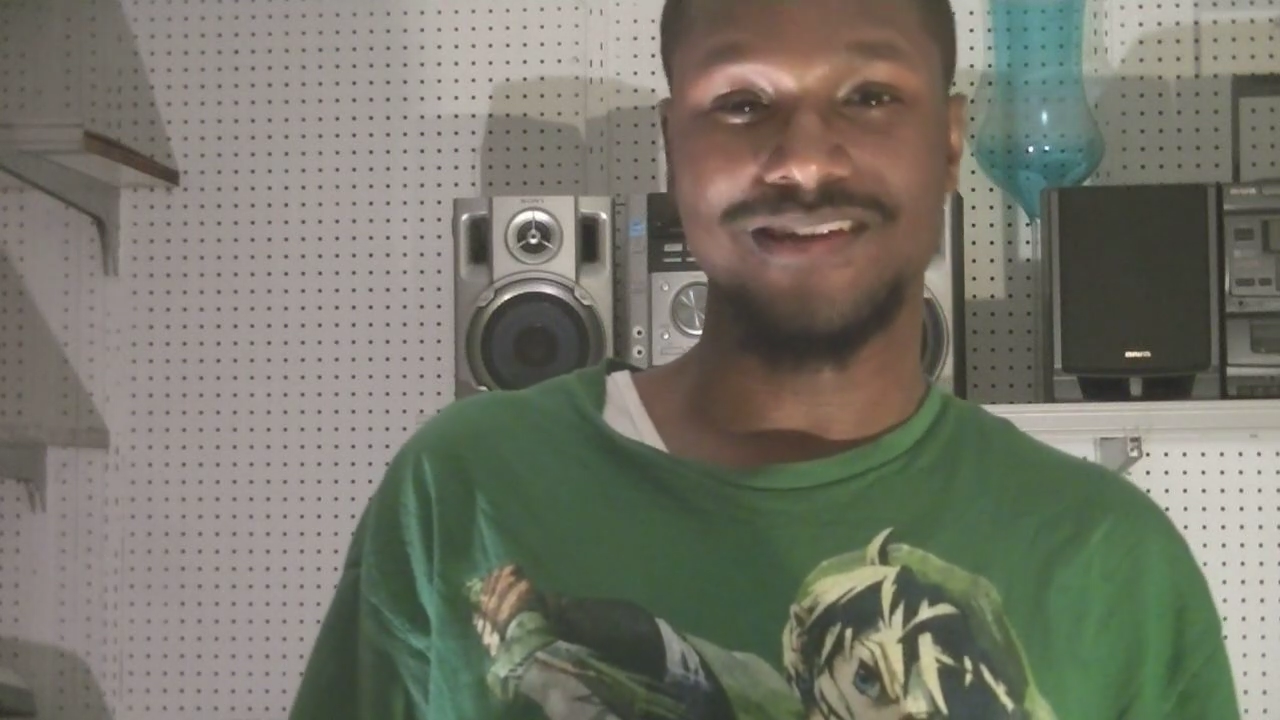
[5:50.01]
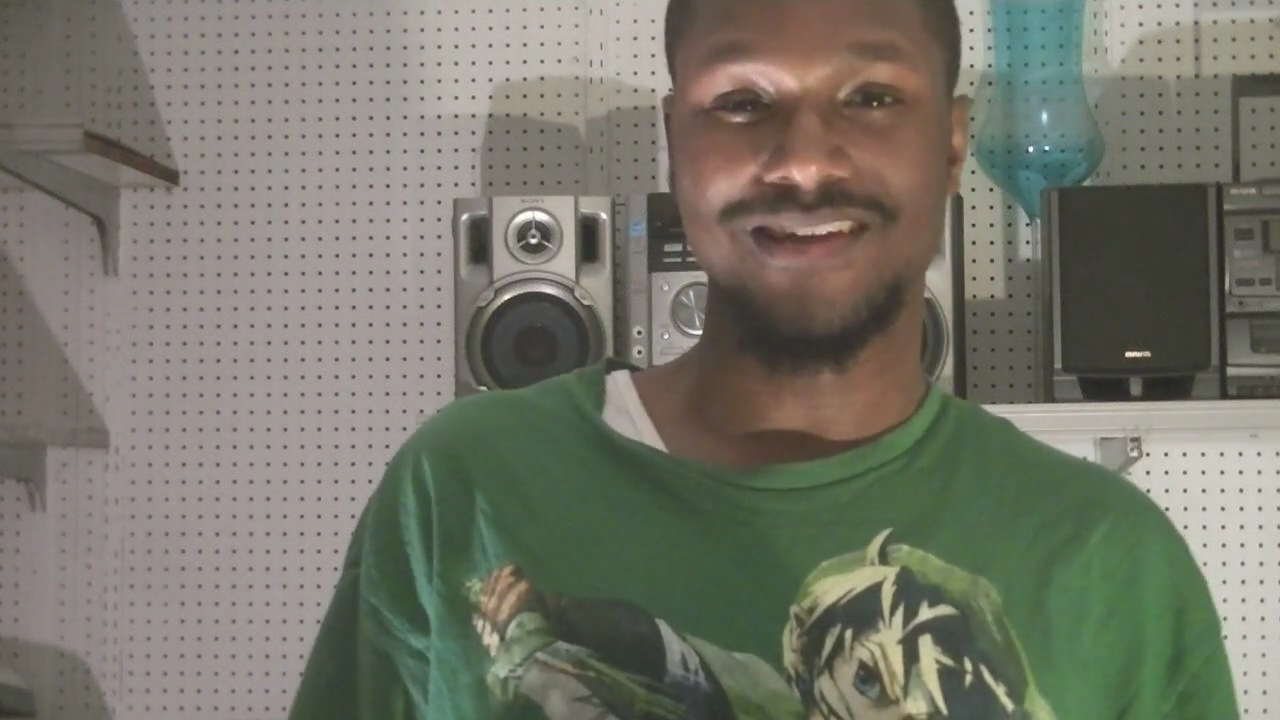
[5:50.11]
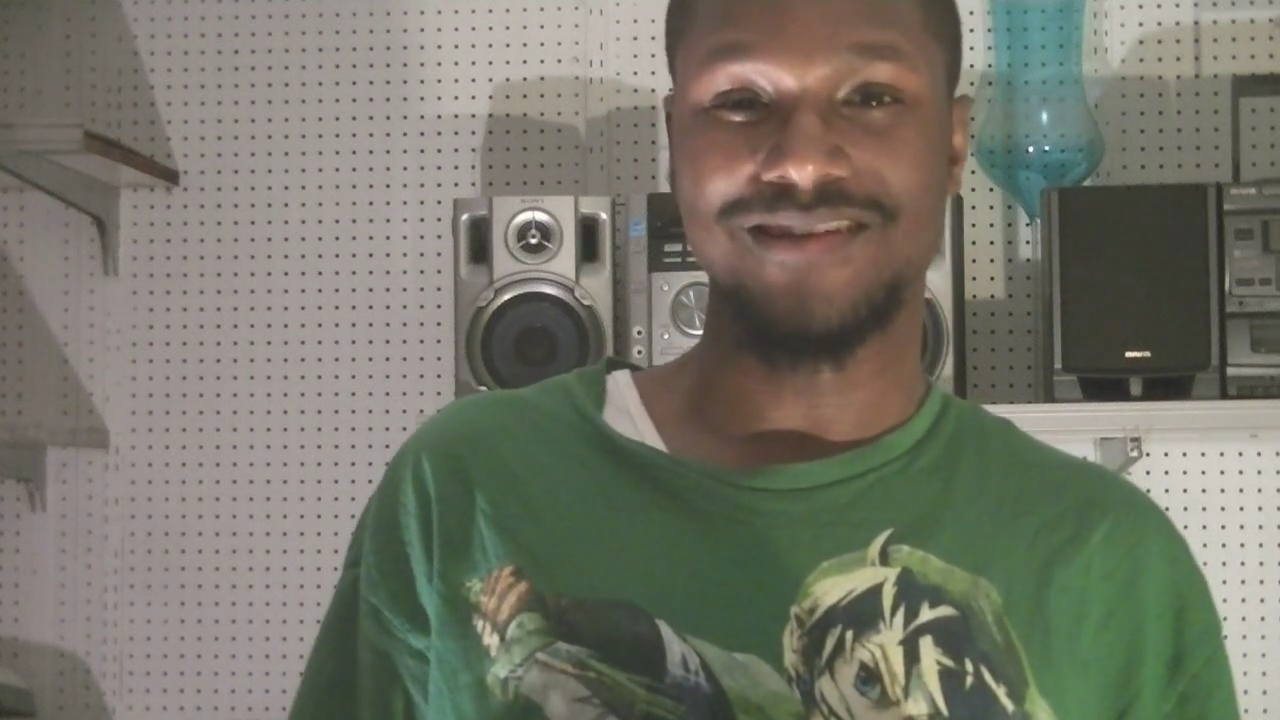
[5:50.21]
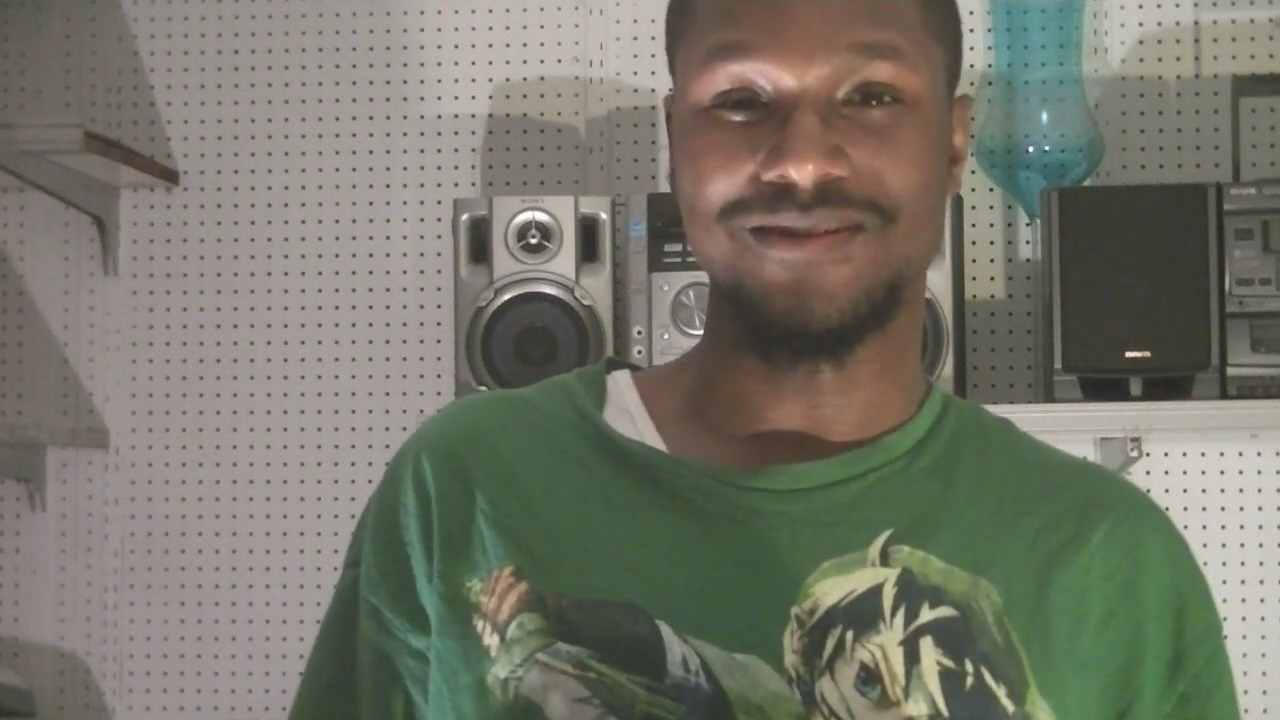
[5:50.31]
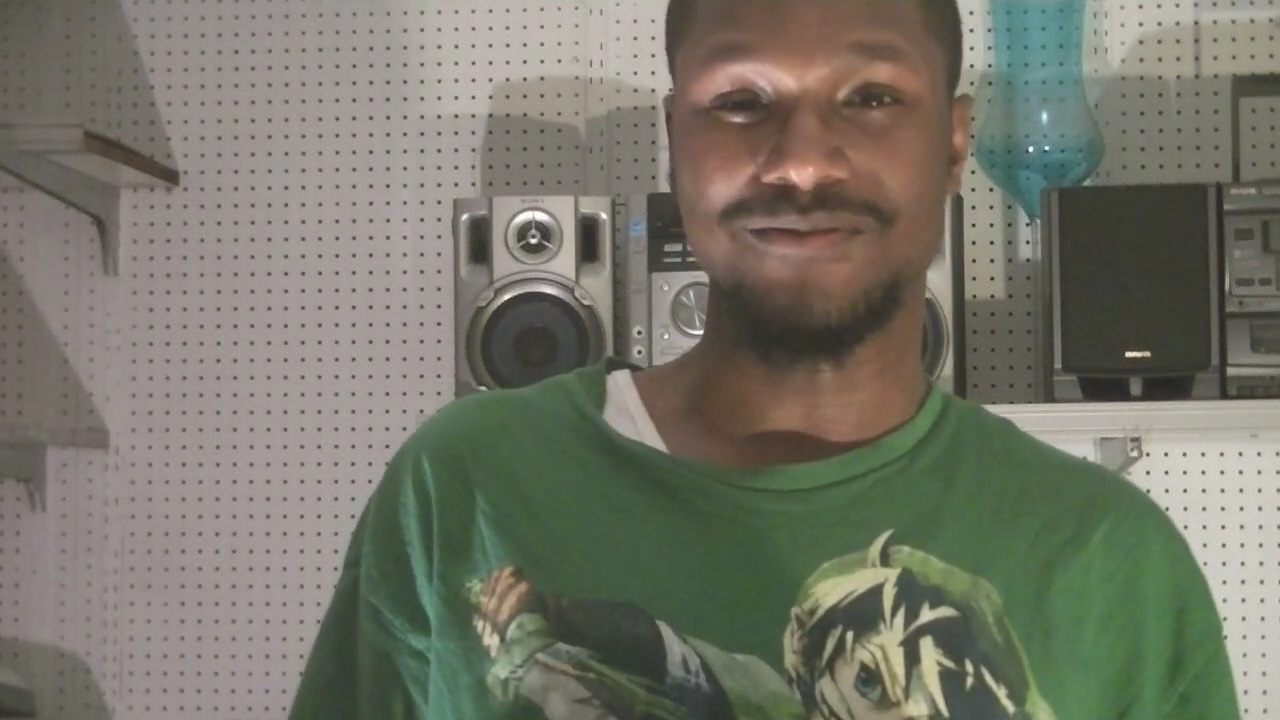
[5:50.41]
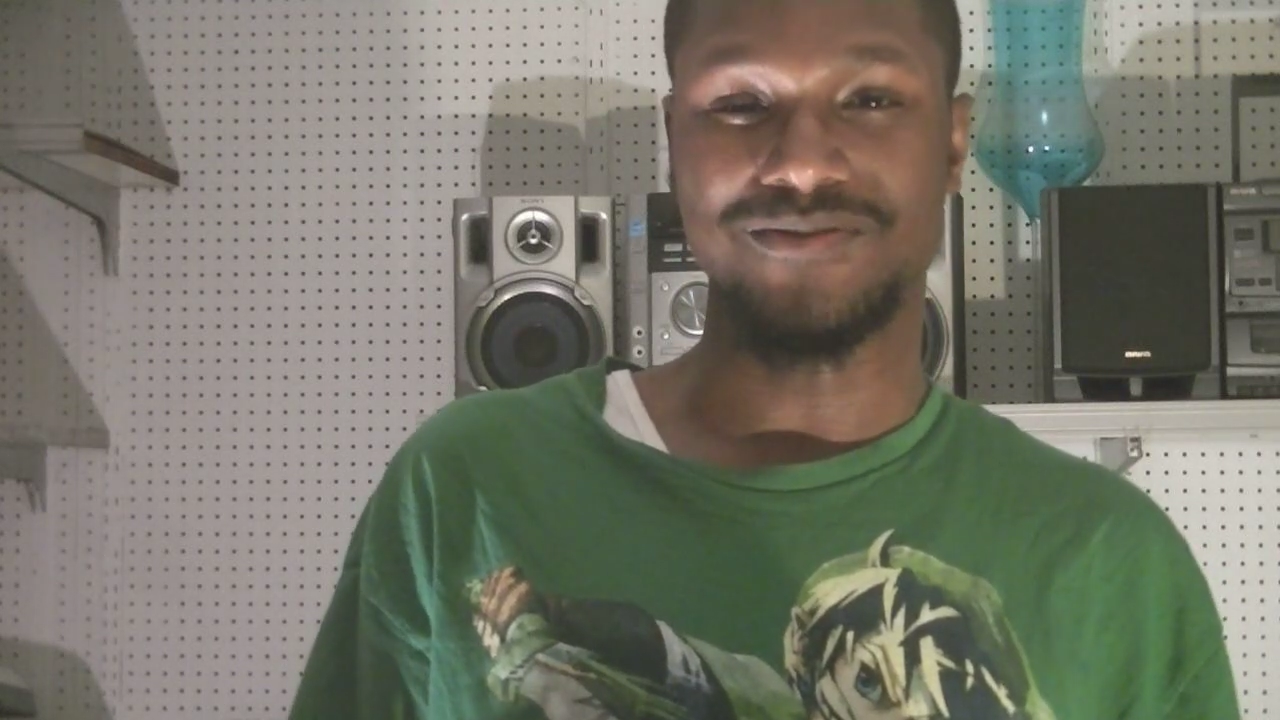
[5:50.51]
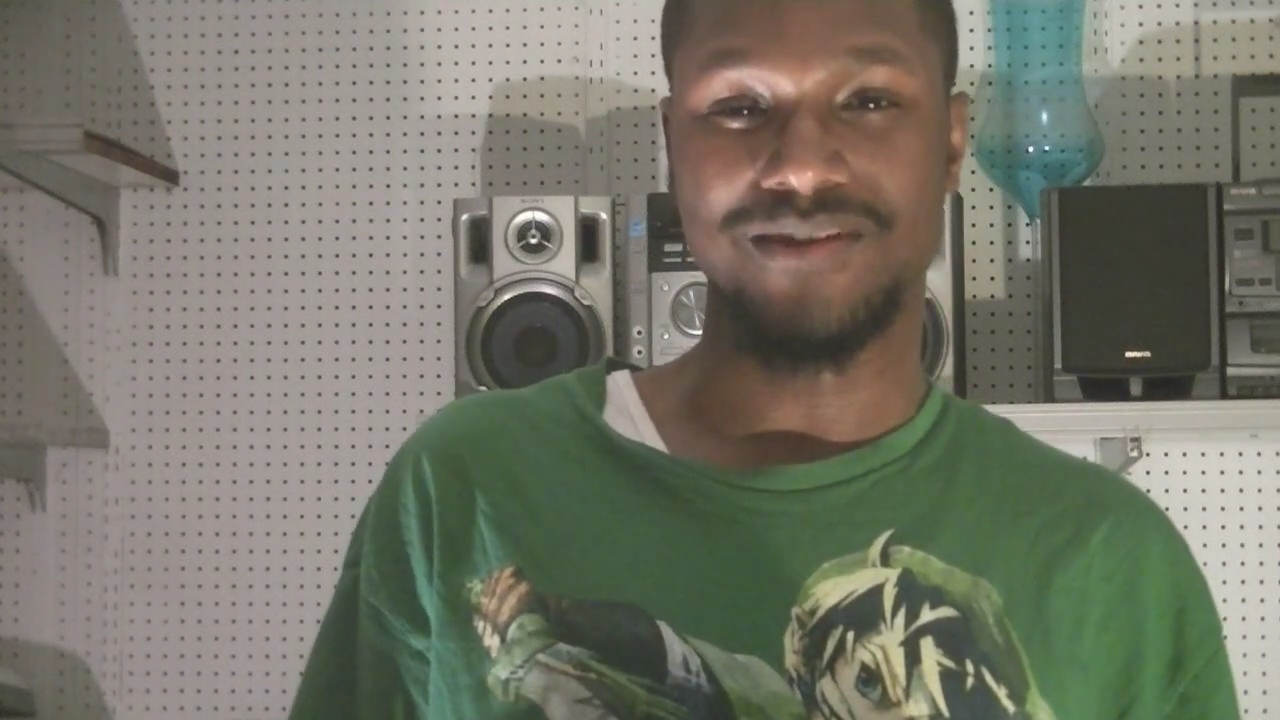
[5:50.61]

AEW